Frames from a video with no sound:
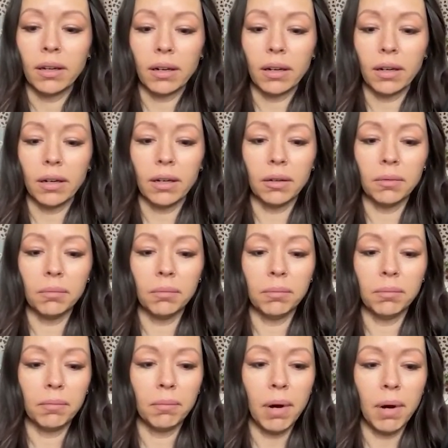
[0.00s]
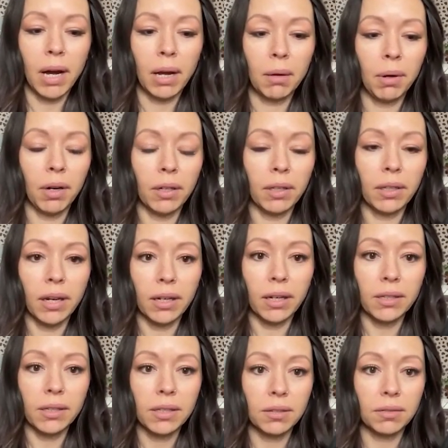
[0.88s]
my
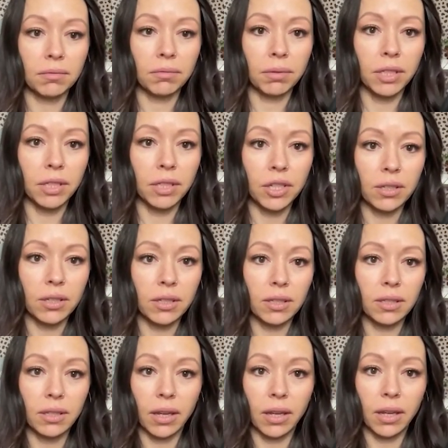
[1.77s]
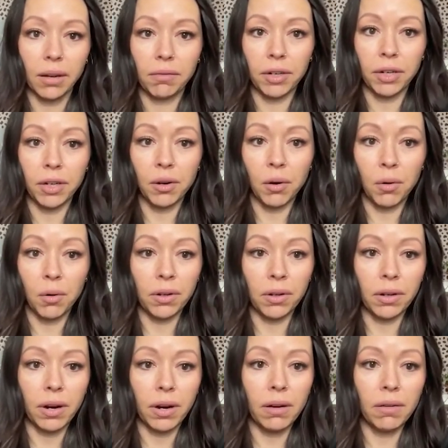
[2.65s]
podcast reaches every
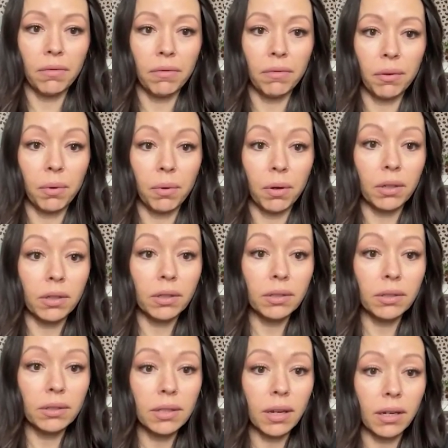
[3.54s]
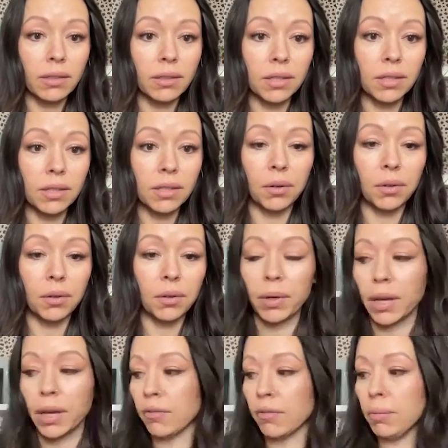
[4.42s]
corner of the world. And so we
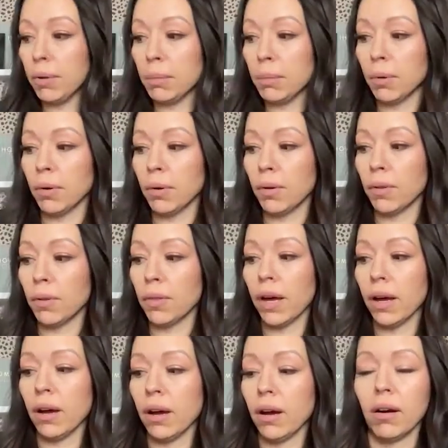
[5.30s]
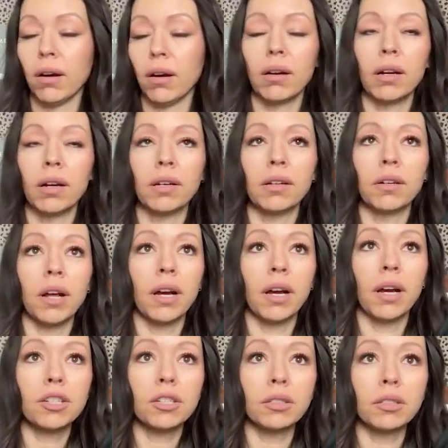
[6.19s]
have people that are
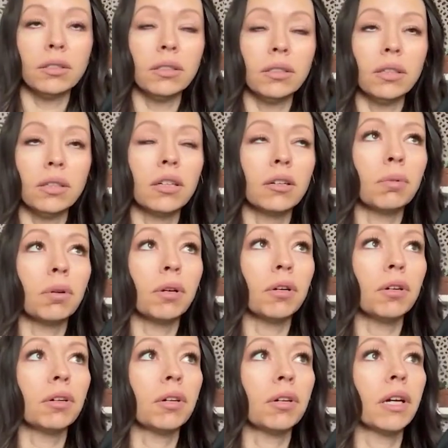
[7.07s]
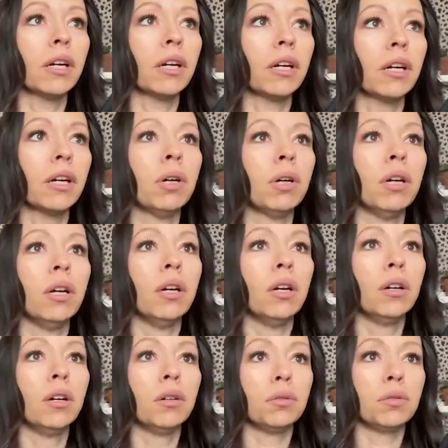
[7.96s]
international in our program
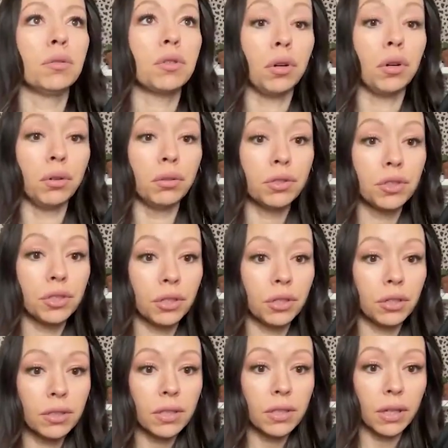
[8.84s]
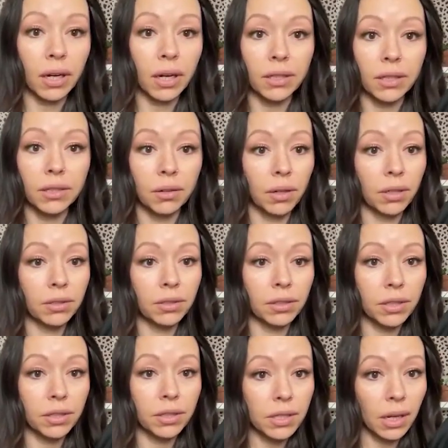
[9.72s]
whose cultures I don't
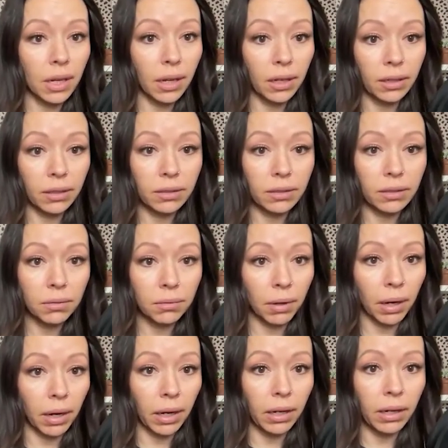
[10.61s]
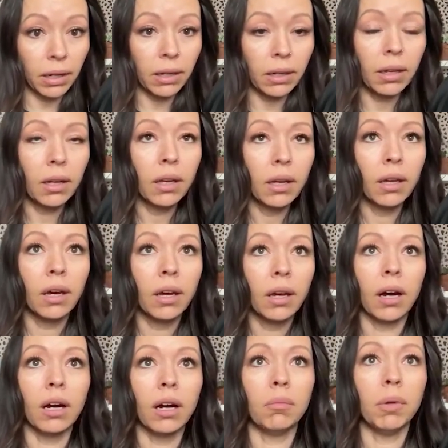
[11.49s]
understand, right?
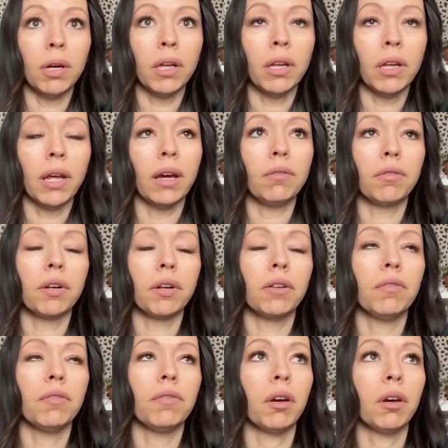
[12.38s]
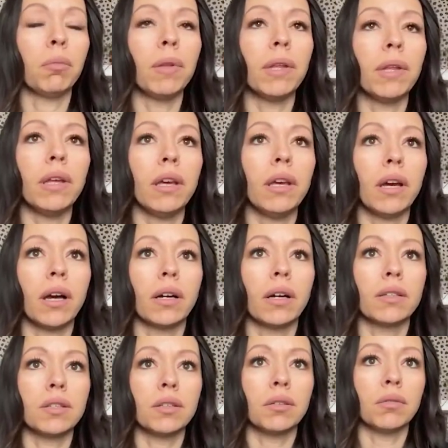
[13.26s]
And every family
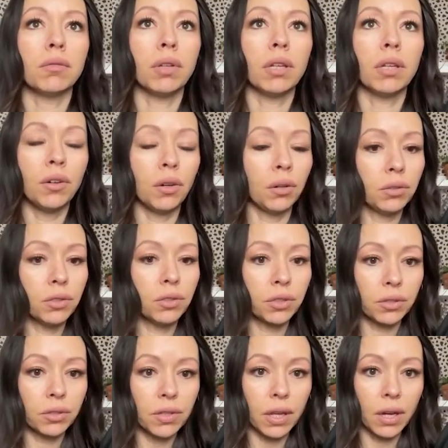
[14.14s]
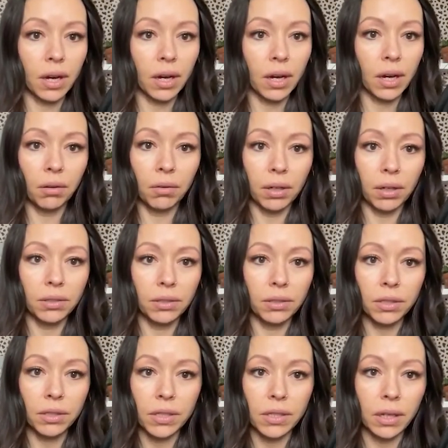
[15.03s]
has unique cultures that I don't
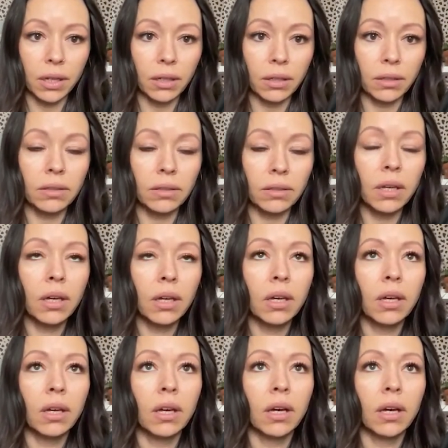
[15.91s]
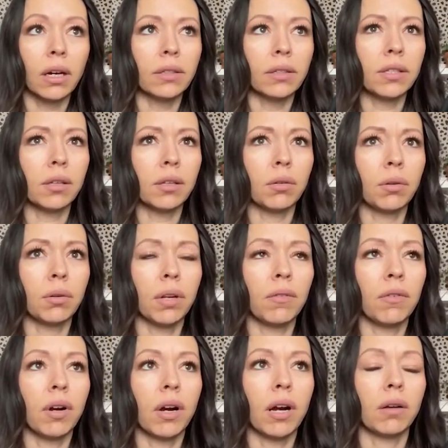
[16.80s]
understand. And so
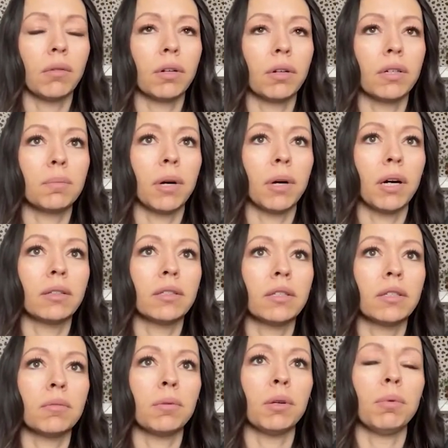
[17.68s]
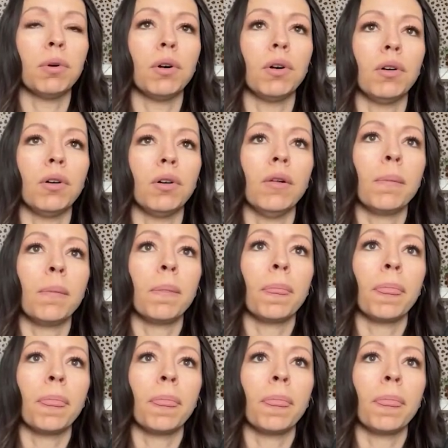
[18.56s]
whenever I respond to people,